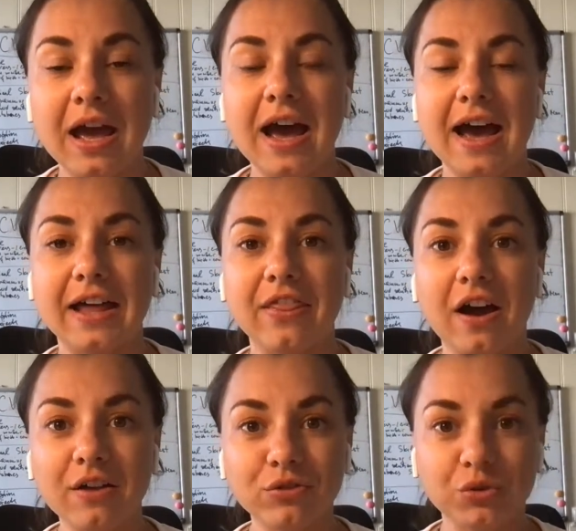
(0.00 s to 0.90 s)
And I
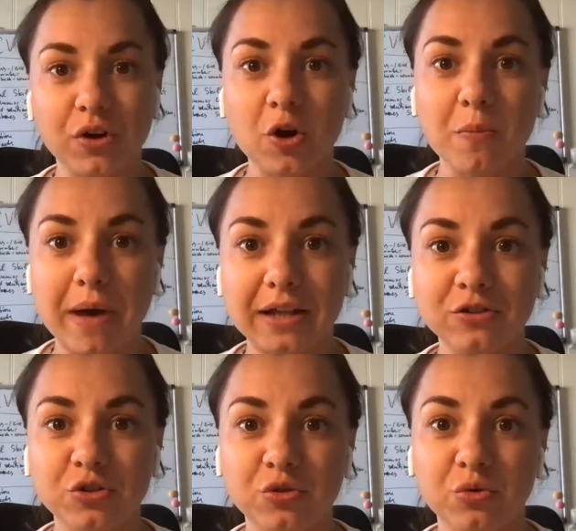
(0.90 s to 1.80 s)
would recommend
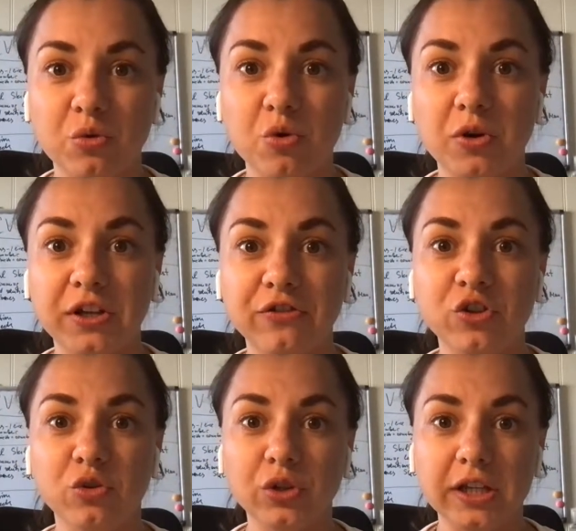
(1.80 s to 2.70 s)
you, if
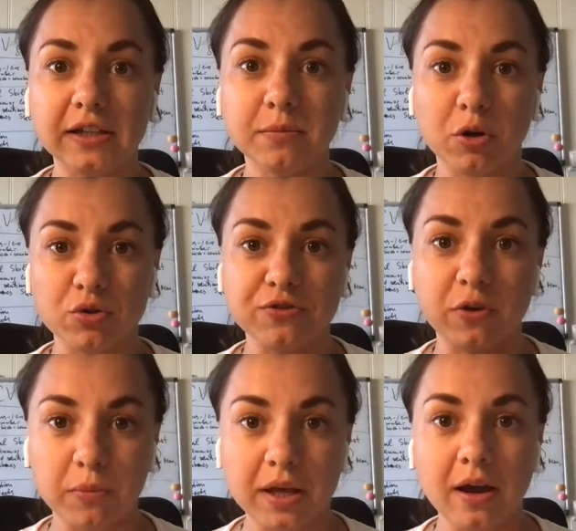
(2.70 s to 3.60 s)
you need, because for
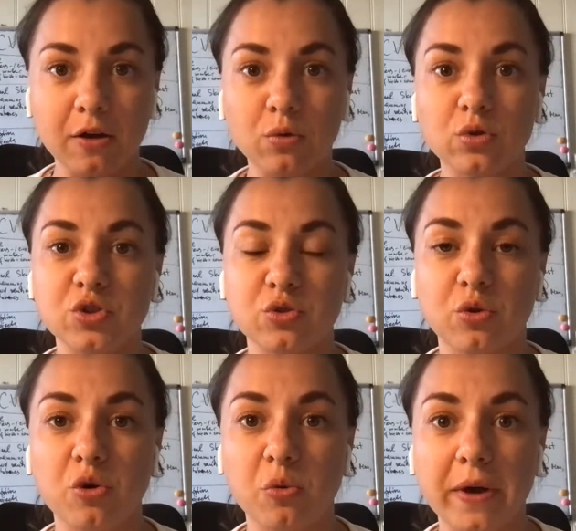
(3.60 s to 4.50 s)
me, I
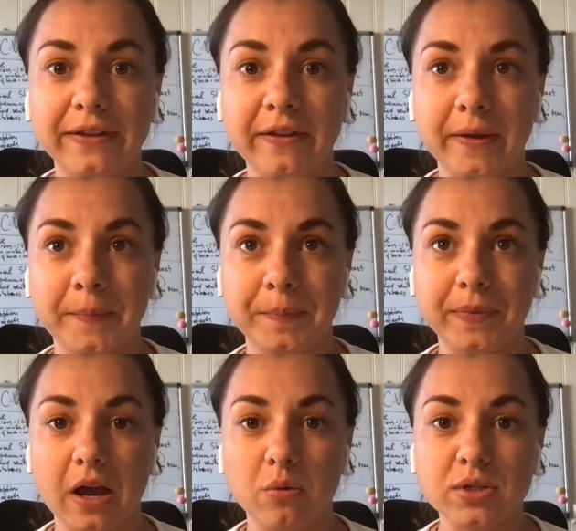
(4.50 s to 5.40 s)
also, when
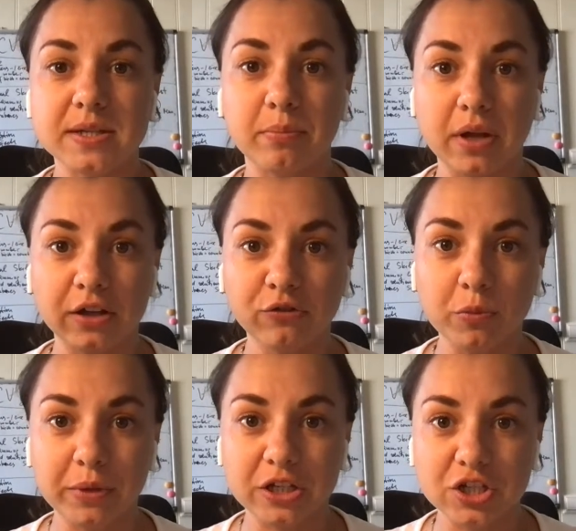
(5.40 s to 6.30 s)
I was applying for
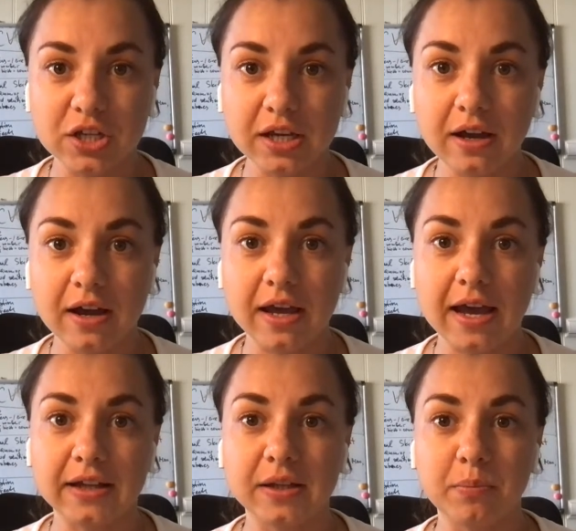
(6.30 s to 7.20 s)
PhD, I
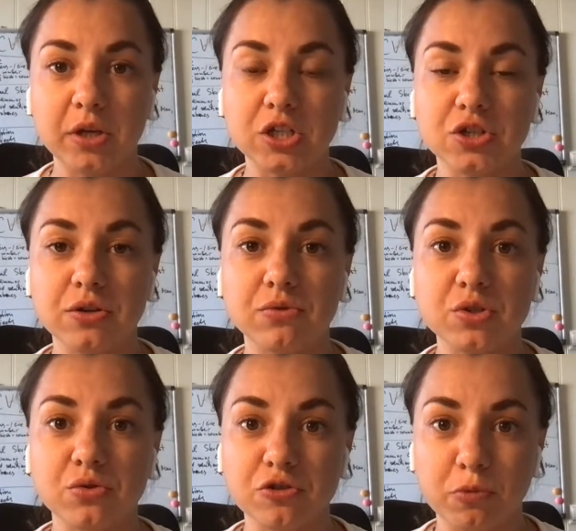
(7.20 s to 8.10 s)
had the PhD
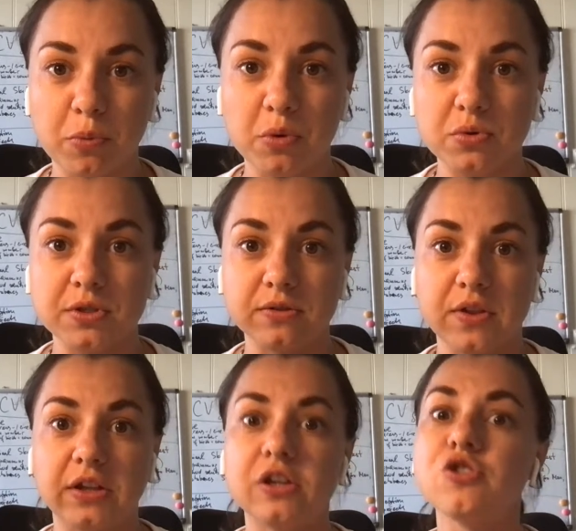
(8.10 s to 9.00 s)
research proposal
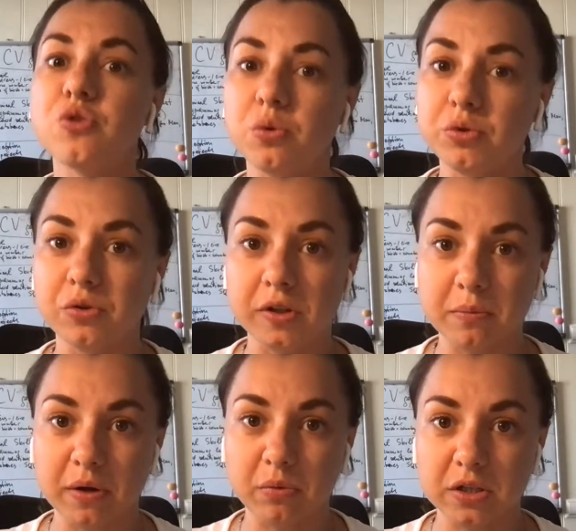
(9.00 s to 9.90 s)
that I showed you in
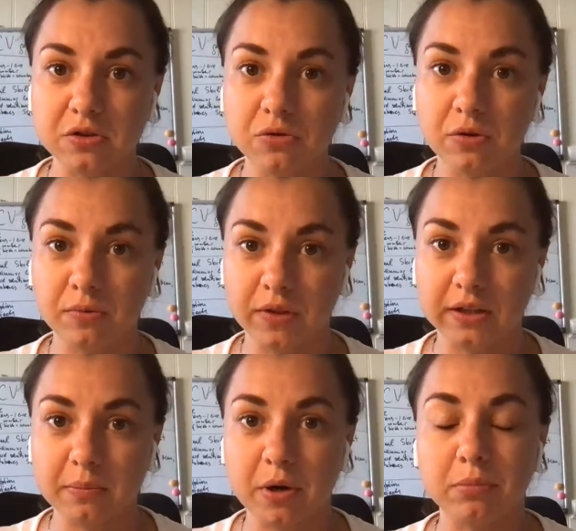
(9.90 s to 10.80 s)
my video that I
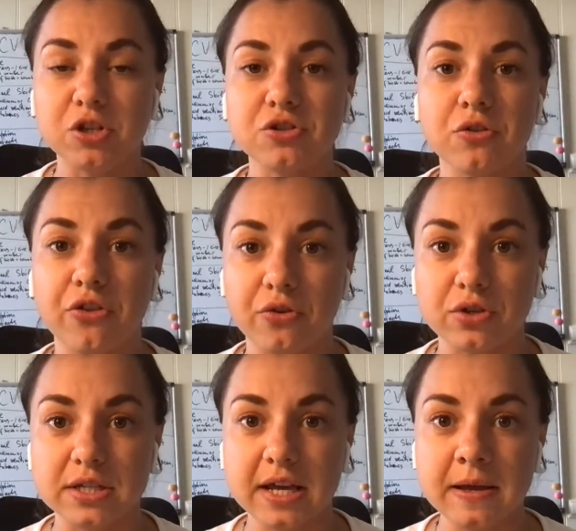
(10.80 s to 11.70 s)
published on
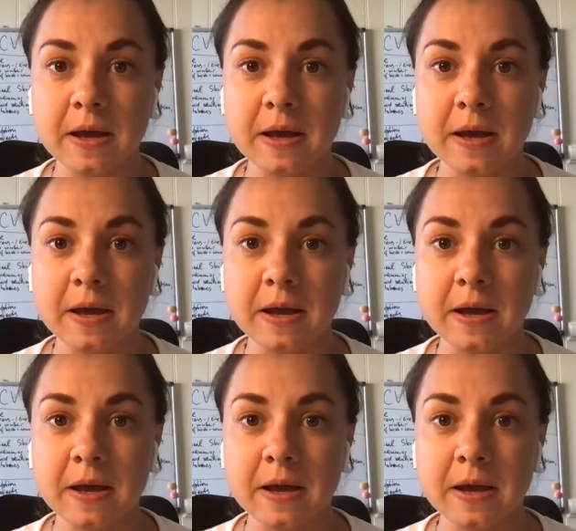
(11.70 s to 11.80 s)
Thursday.